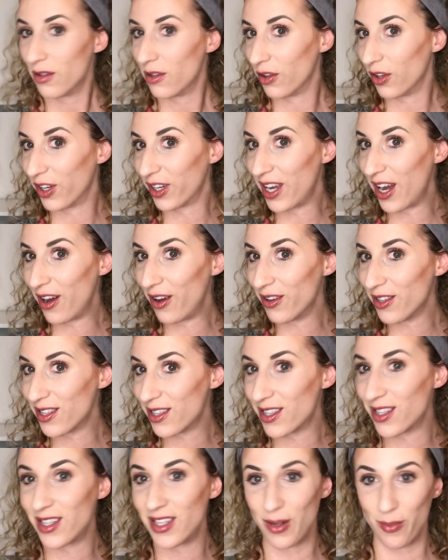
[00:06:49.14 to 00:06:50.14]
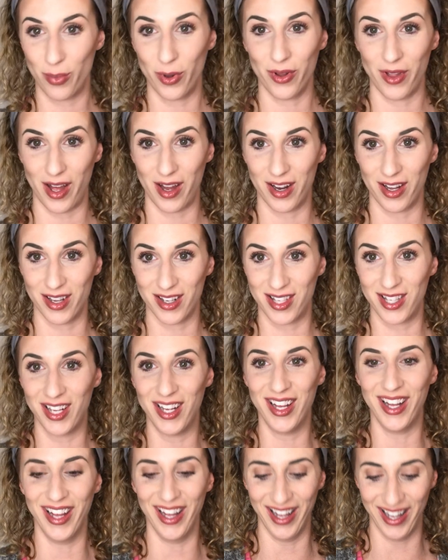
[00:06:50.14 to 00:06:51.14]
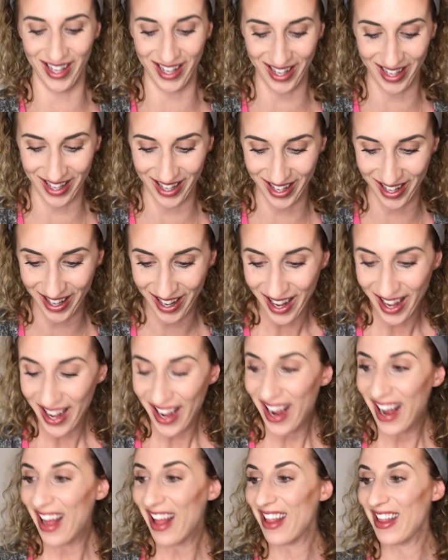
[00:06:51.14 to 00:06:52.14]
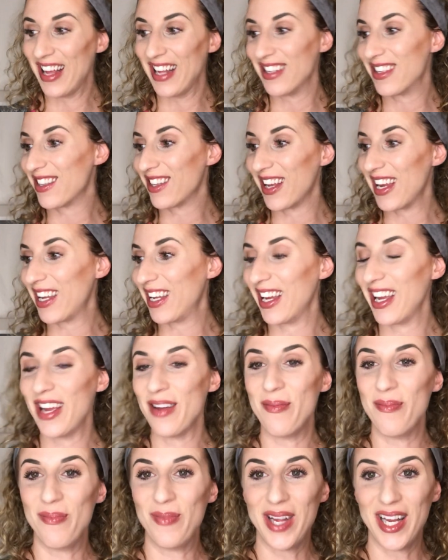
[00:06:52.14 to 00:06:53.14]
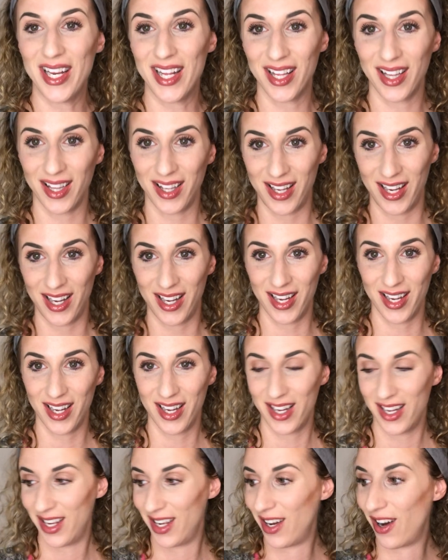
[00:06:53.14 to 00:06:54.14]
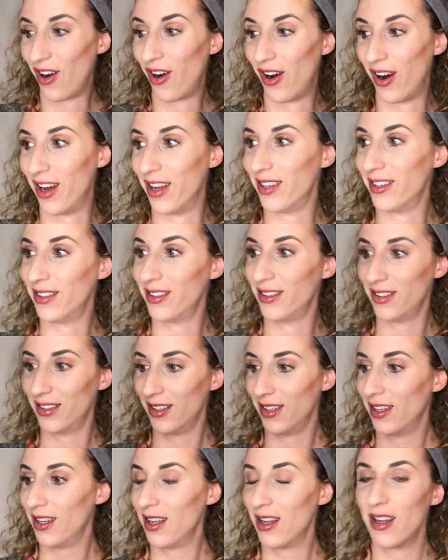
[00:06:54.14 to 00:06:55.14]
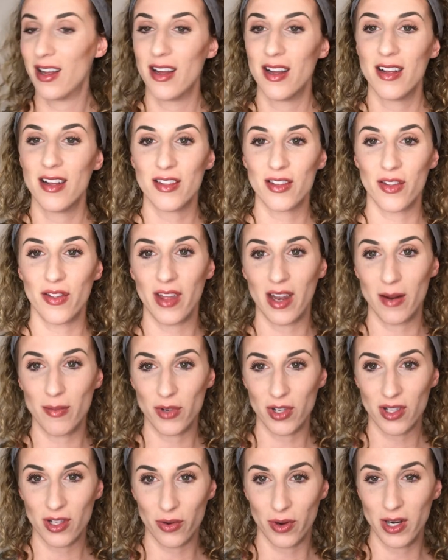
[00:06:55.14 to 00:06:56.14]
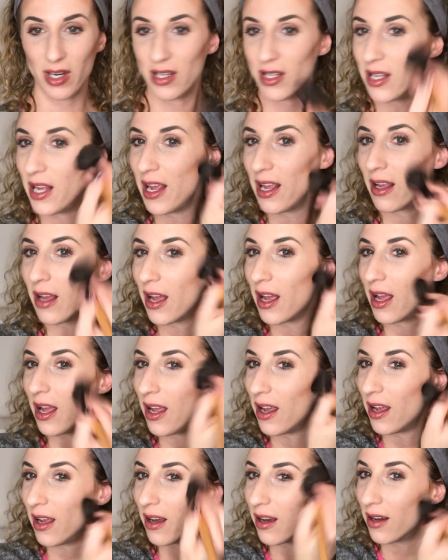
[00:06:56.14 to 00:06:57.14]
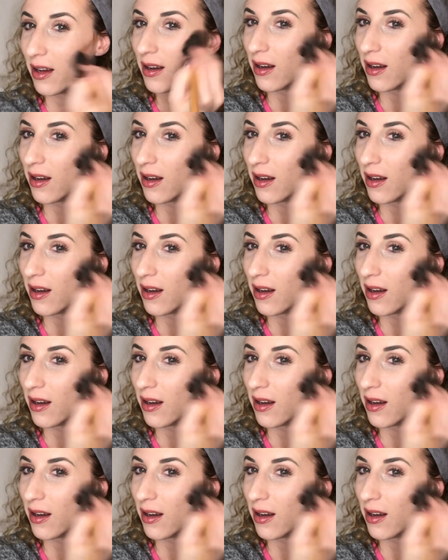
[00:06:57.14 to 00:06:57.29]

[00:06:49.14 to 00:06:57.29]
Look how simple that is. It's like immediately on. So then I'm just going to take a